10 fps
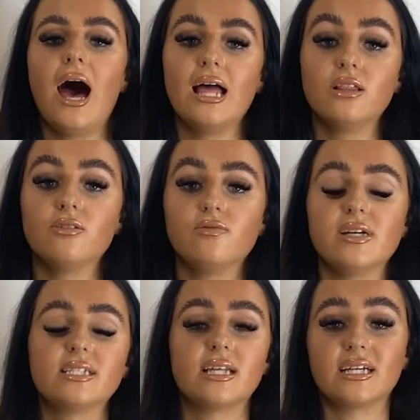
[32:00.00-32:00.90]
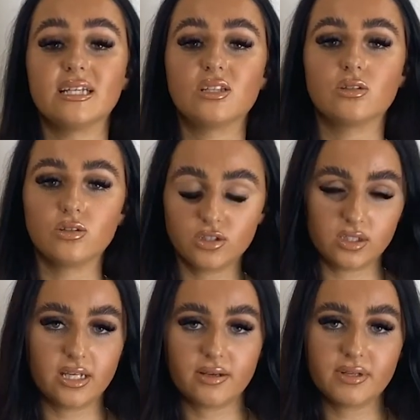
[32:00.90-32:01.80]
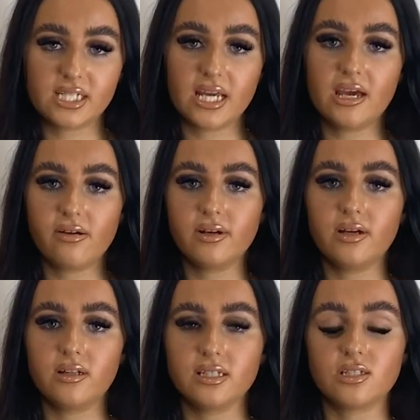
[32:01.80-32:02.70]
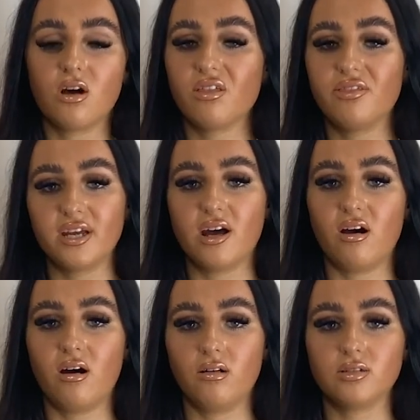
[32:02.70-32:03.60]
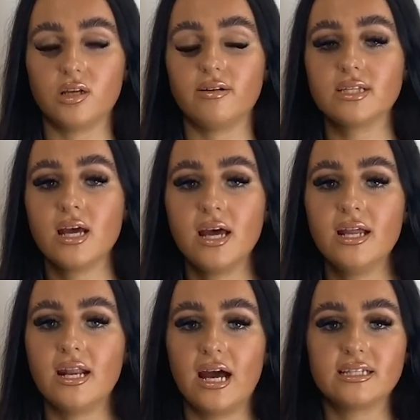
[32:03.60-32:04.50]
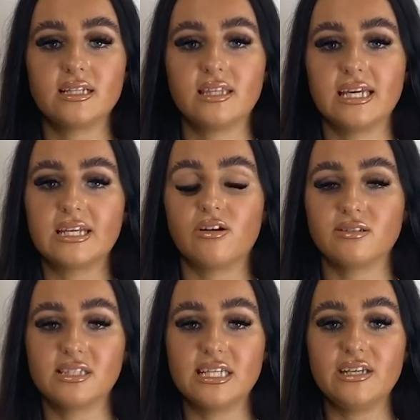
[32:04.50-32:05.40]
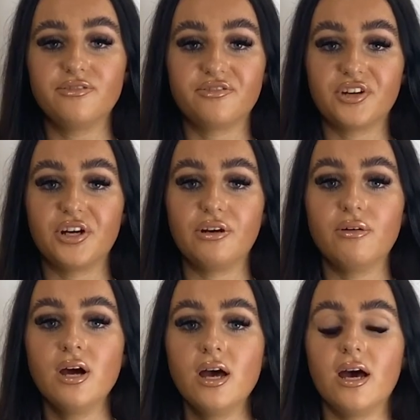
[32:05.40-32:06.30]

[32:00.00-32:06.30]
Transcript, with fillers: I love this, like it's such thick material, it's not thin at all, so it's nice and thick, not see-through.